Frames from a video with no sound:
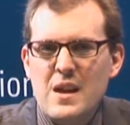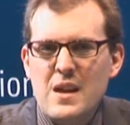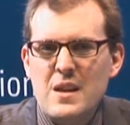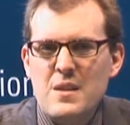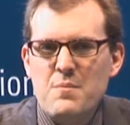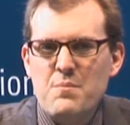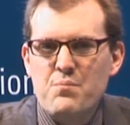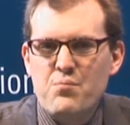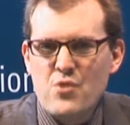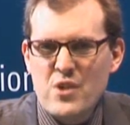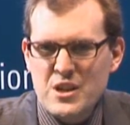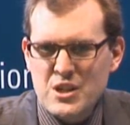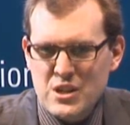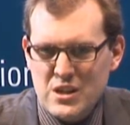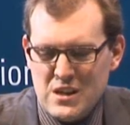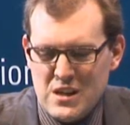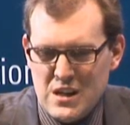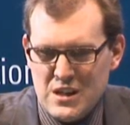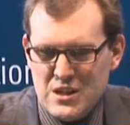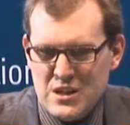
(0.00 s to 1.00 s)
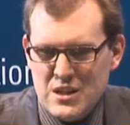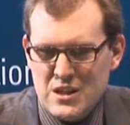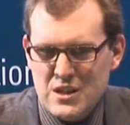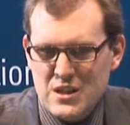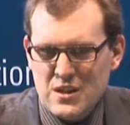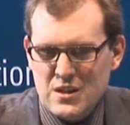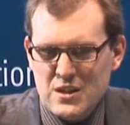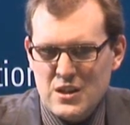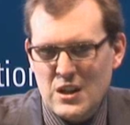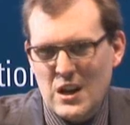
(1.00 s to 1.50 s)
In Britain, it's
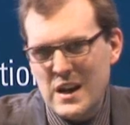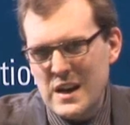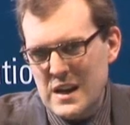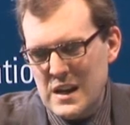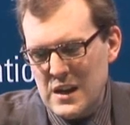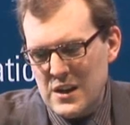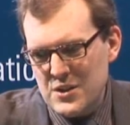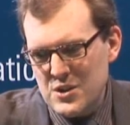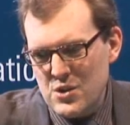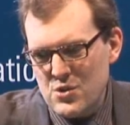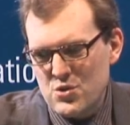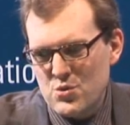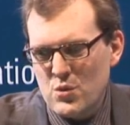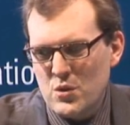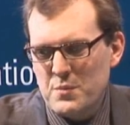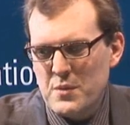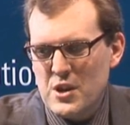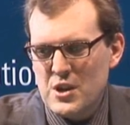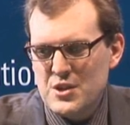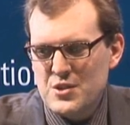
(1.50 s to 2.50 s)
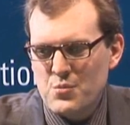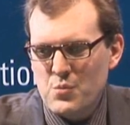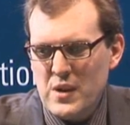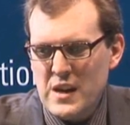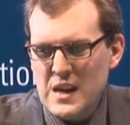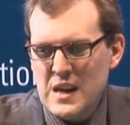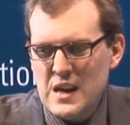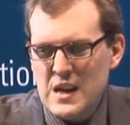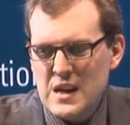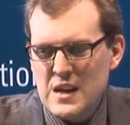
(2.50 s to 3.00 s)
slightly unusual because
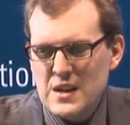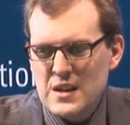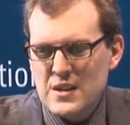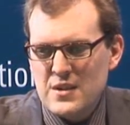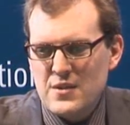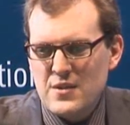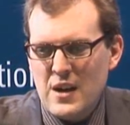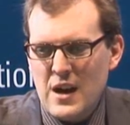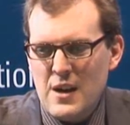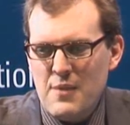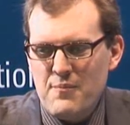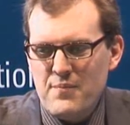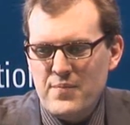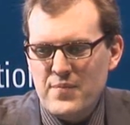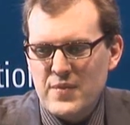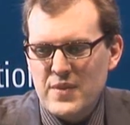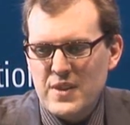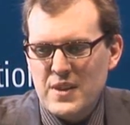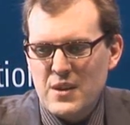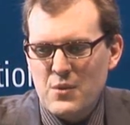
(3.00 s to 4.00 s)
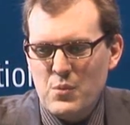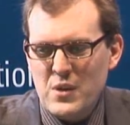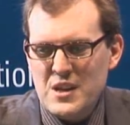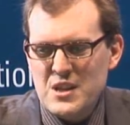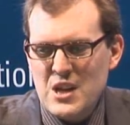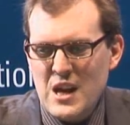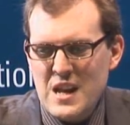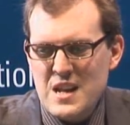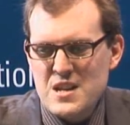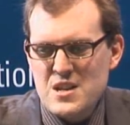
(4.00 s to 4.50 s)
we
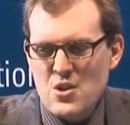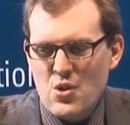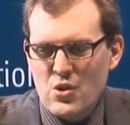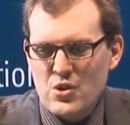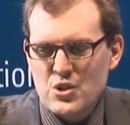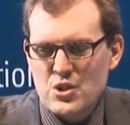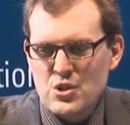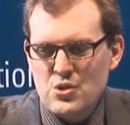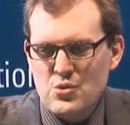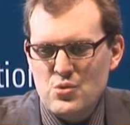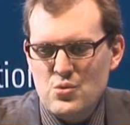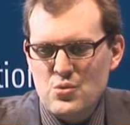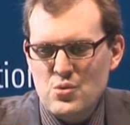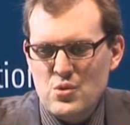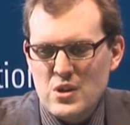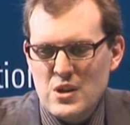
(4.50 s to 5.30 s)
tend not to